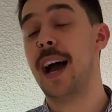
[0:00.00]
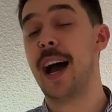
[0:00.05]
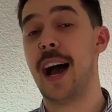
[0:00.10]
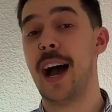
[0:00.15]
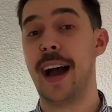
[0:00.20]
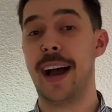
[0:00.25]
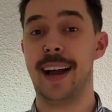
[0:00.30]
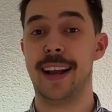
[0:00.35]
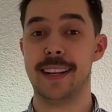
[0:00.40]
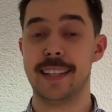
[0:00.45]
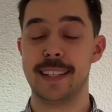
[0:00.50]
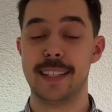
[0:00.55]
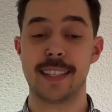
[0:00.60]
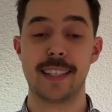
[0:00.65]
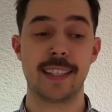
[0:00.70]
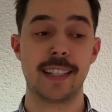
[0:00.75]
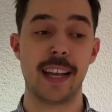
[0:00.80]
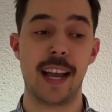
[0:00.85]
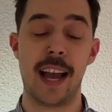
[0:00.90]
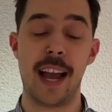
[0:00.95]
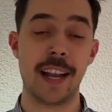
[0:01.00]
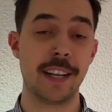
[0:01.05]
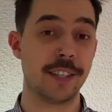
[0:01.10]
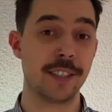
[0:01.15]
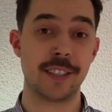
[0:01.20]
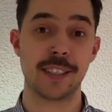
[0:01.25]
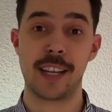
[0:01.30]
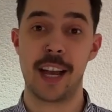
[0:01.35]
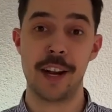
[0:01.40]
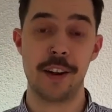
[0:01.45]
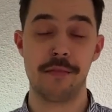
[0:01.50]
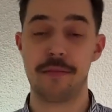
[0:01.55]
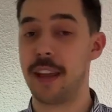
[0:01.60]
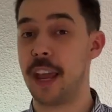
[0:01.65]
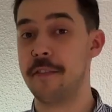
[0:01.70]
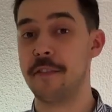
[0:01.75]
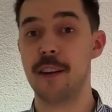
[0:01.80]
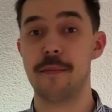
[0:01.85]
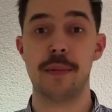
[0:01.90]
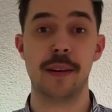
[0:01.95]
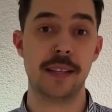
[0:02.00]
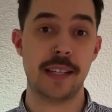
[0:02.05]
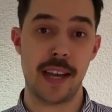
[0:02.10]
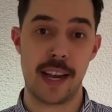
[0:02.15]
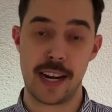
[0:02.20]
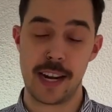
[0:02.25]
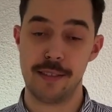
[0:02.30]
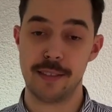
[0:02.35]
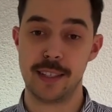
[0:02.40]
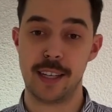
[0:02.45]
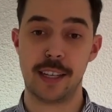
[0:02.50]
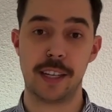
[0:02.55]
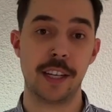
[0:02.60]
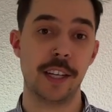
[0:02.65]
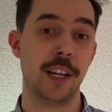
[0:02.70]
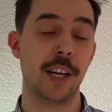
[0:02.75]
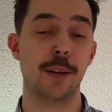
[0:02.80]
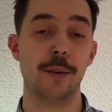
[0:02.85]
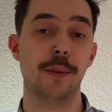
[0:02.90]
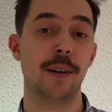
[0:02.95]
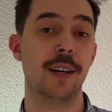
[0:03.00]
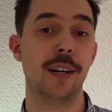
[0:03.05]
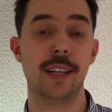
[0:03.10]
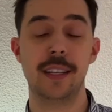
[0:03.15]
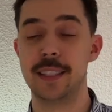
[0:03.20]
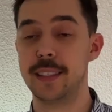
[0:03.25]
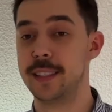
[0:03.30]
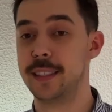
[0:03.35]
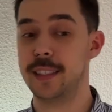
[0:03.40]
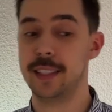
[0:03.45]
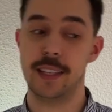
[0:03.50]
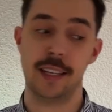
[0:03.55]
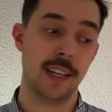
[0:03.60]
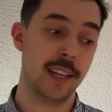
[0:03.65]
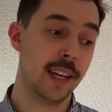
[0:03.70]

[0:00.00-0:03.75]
And I just kind of gave up on that. I was like, you know what, listen,